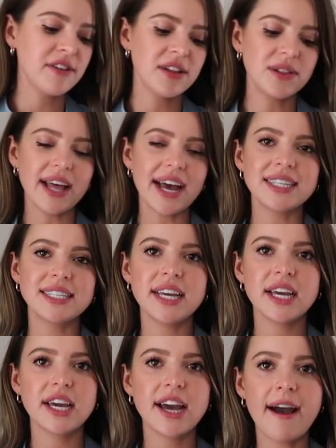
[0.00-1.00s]
of
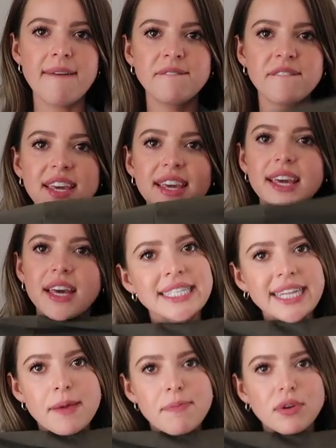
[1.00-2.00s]
classic comfy
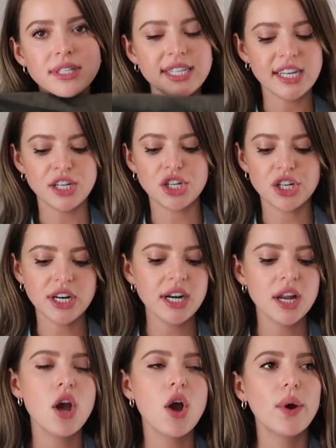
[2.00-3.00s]
staple
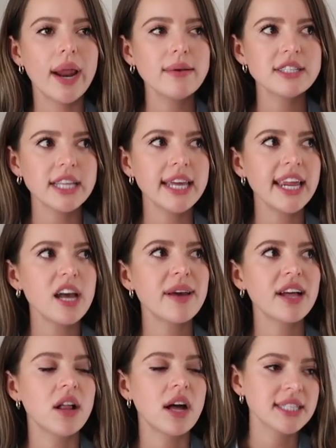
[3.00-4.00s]
t-shirt. When I was cleaning out
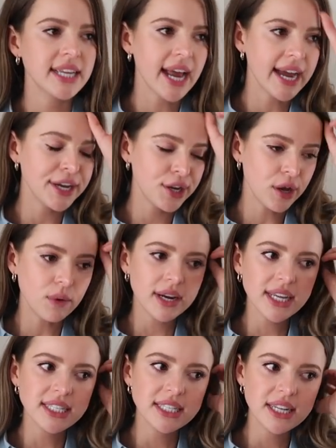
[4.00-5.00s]
my closet, I
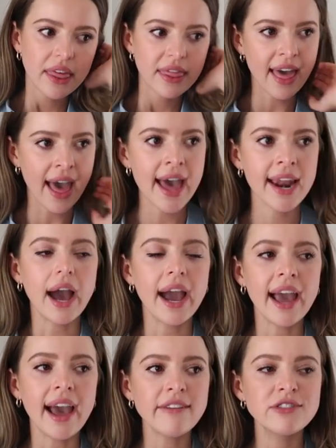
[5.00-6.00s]
noticed that I
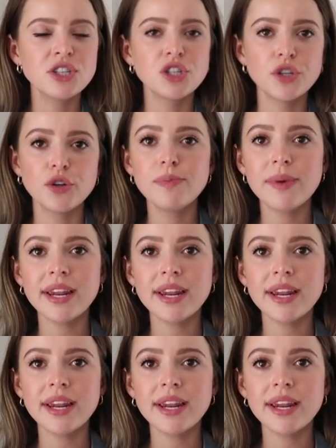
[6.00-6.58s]
have too